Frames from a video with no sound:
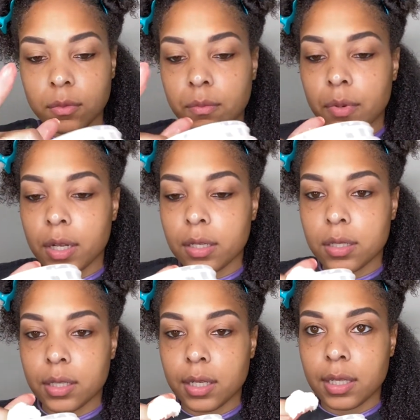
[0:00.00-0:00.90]
Probably
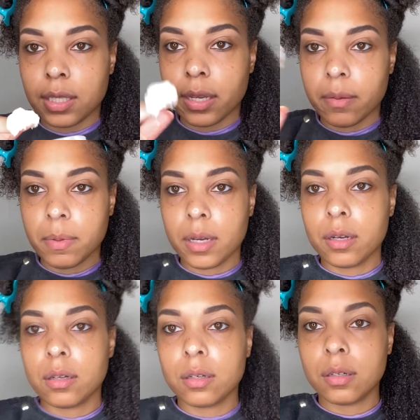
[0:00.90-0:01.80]
just gonna take
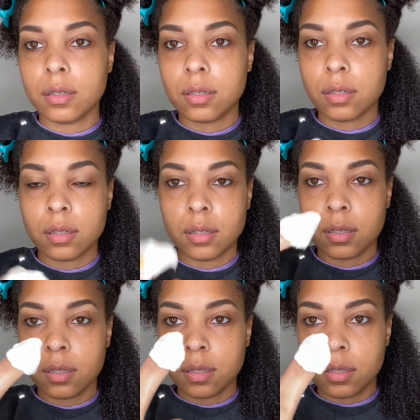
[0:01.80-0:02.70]
about
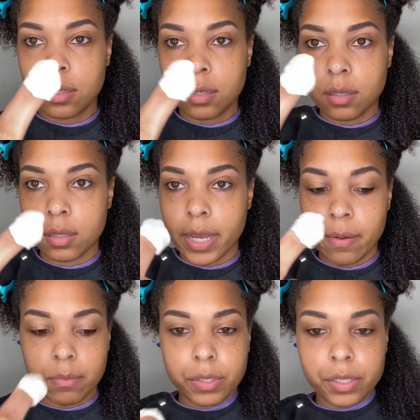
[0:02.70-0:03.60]

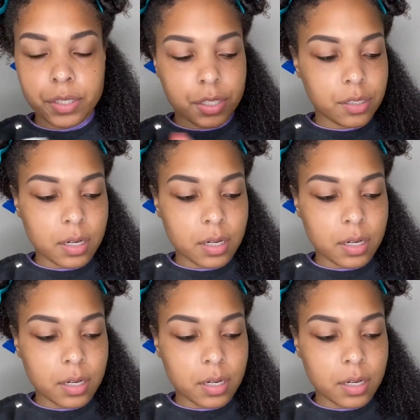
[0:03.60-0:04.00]
that much.